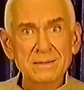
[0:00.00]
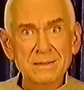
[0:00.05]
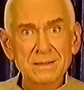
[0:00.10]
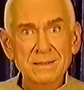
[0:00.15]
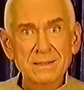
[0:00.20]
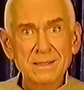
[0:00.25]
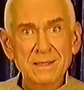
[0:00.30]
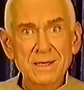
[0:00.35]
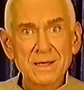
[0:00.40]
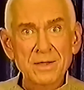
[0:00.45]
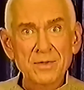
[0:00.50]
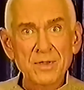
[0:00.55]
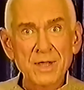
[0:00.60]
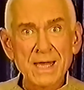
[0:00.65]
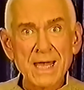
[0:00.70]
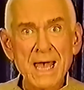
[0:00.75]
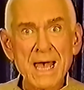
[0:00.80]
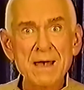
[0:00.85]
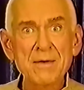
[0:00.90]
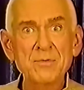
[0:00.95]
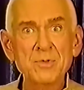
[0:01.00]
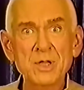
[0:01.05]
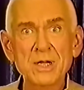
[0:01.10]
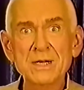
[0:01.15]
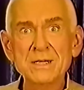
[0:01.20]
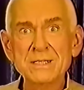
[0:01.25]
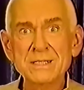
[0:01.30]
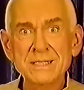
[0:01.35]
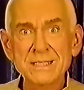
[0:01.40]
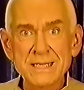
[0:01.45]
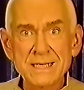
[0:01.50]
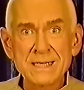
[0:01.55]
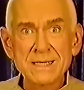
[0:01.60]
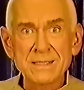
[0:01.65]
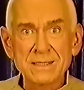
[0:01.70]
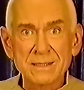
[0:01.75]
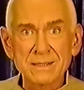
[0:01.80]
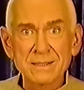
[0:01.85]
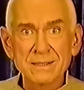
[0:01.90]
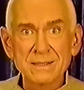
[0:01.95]
speaking of mass
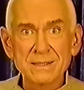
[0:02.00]
suicide,